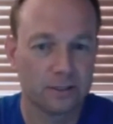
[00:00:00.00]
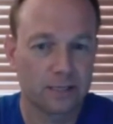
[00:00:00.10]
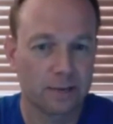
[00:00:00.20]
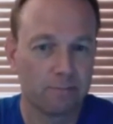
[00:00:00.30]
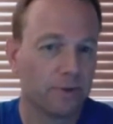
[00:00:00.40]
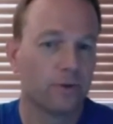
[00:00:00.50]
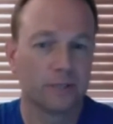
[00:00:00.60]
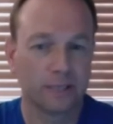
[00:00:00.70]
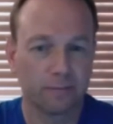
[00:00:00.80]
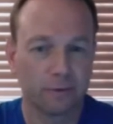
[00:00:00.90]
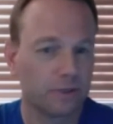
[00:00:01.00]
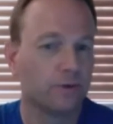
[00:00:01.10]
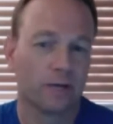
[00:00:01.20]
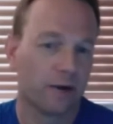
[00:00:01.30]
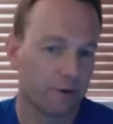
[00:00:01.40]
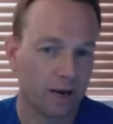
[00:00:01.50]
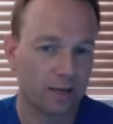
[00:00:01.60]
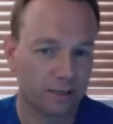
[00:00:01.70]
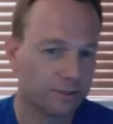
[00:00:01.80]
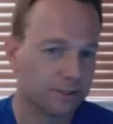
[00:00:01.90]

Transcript: It's like building with NuGet, right?